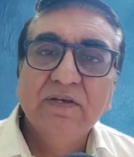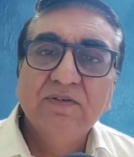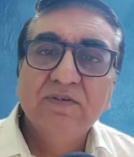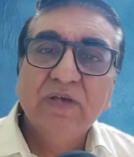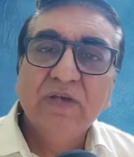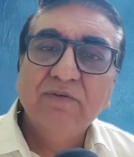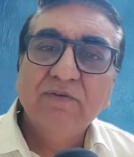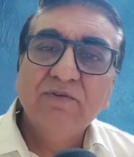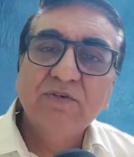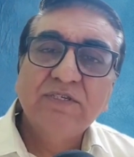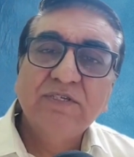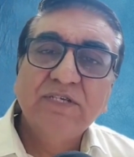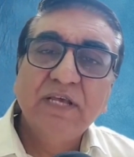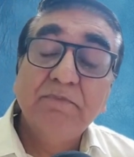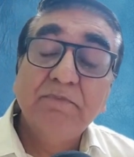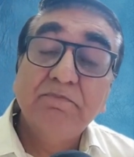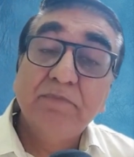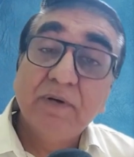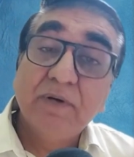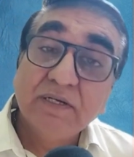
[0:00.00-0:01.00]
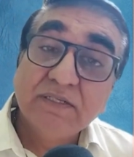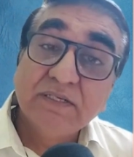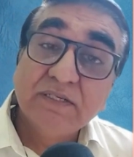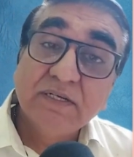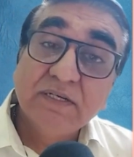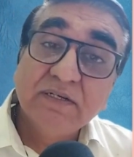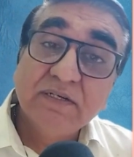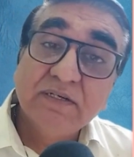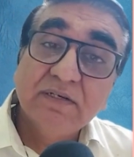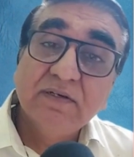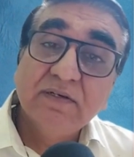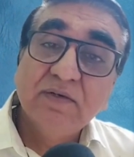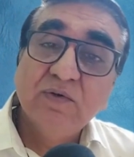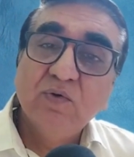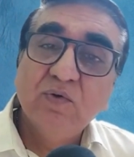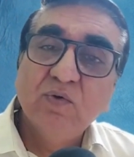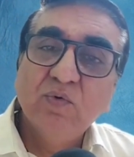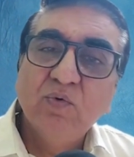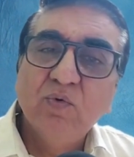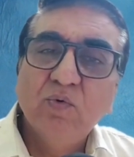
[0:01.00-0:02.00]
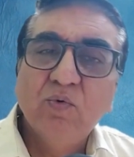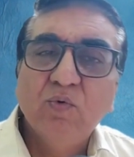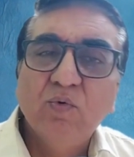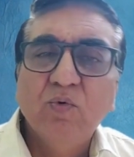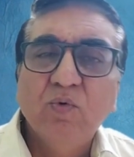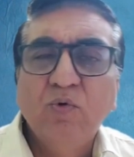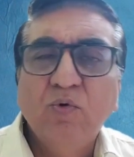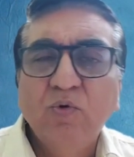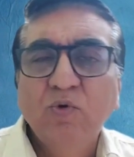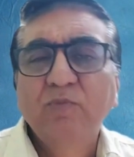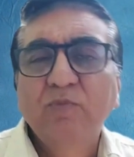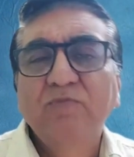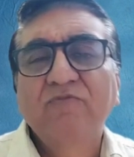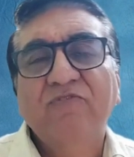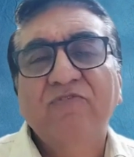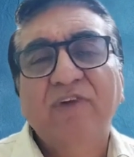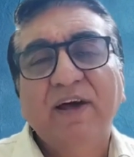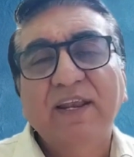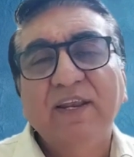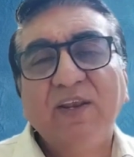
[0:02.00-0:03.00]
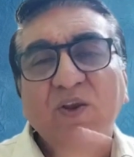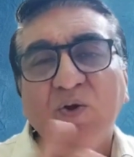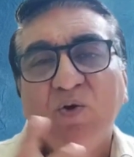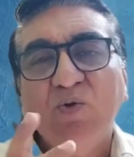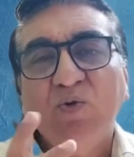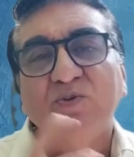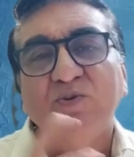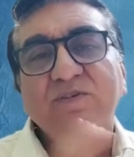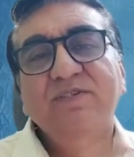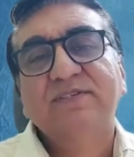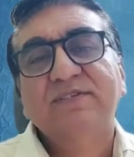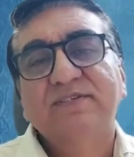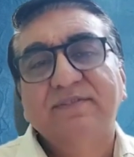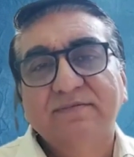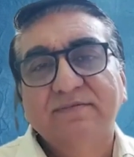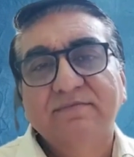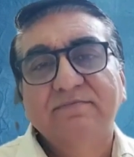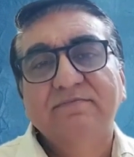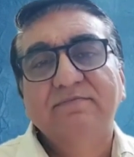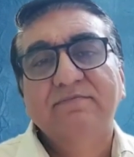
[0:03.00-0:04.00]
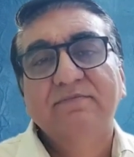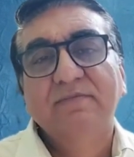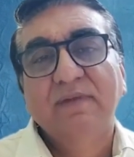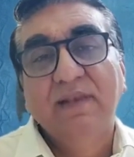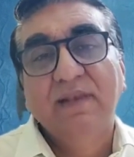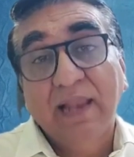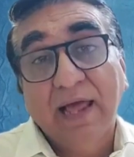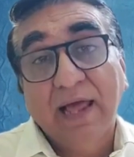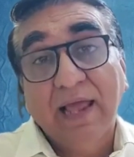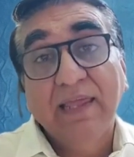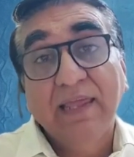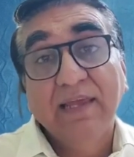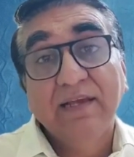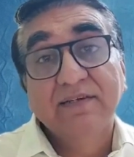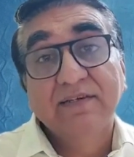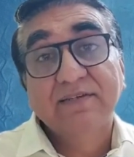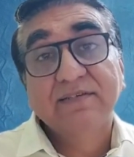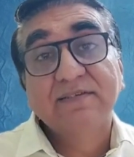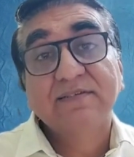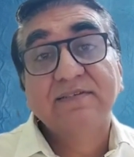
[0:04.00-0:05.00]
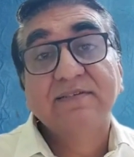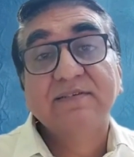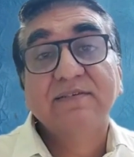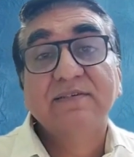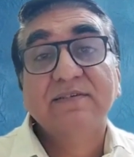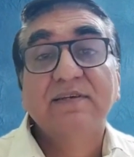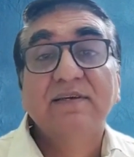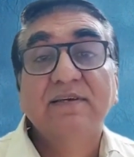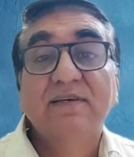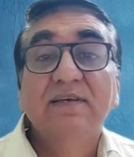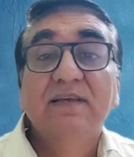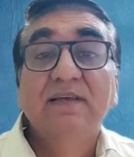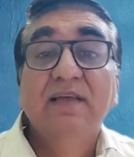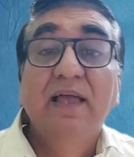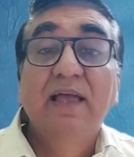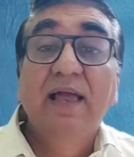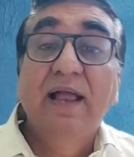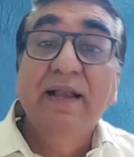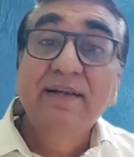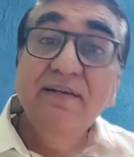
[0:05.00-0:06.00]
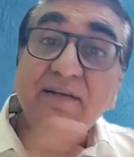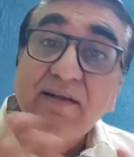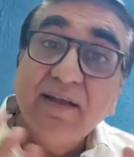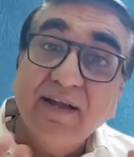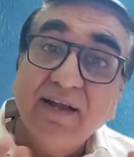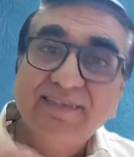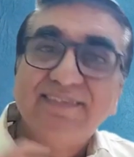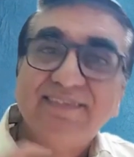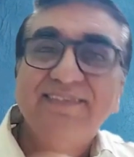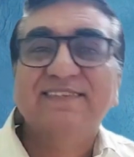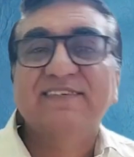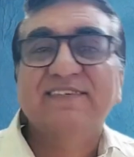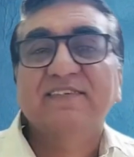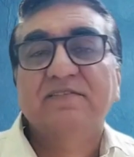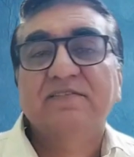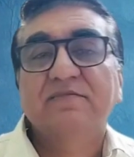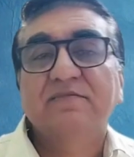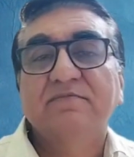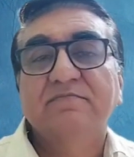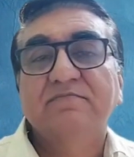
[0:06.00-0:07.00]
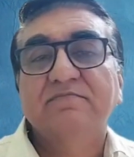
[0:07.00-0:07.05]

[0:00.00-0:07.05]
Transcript: So I would say a person whom one knows, likes and trusts.